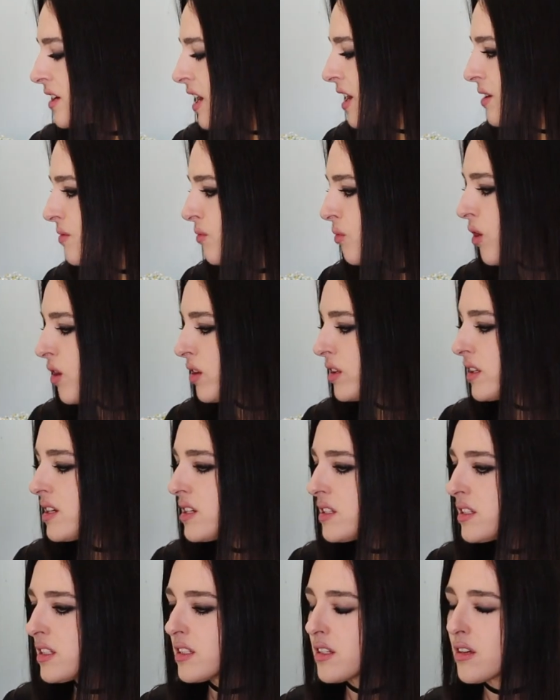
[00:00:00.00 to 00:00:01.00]
and
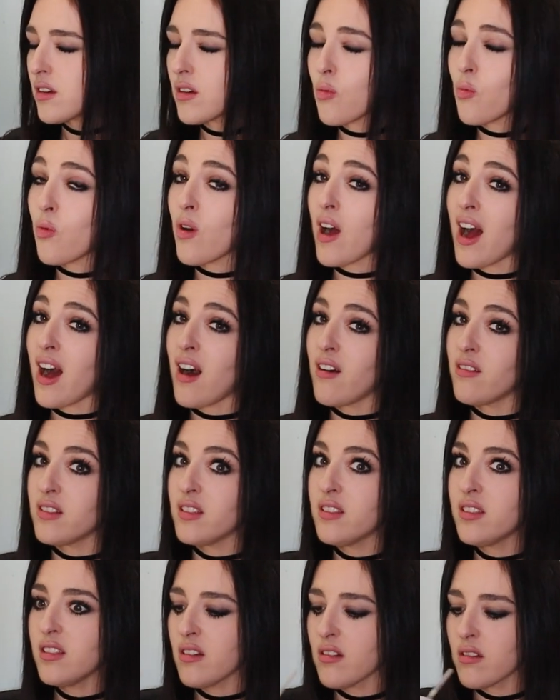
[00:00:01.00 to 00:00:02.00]
walnuts. Wow,
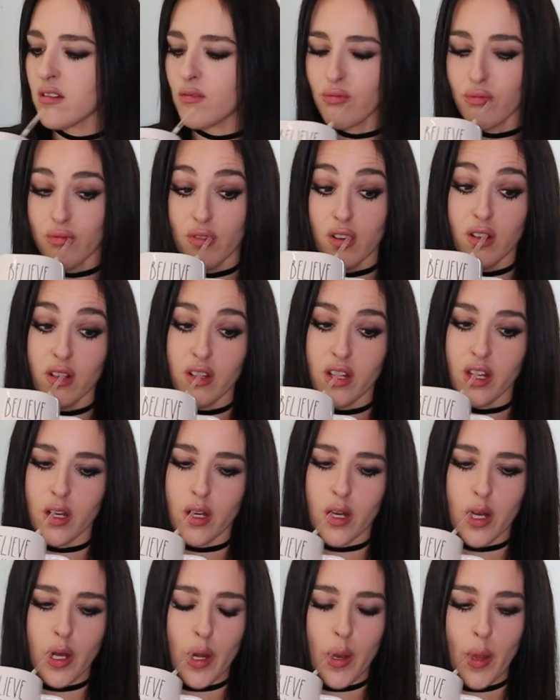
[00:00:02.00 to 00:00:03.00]
these are really
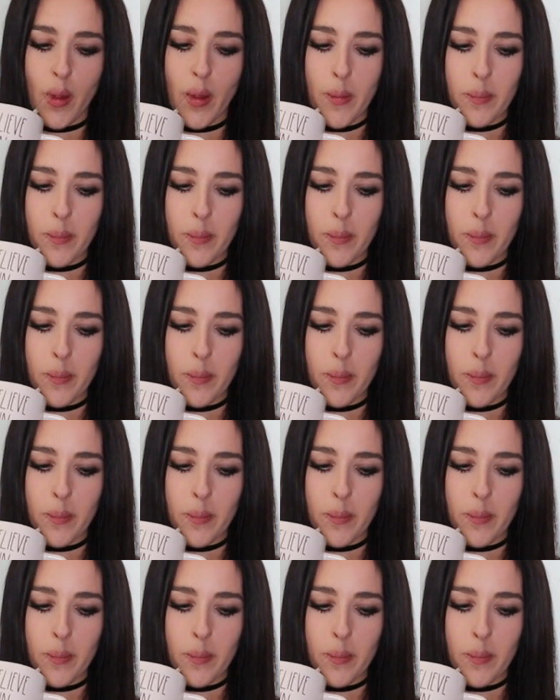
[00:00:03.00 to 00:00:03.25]
good.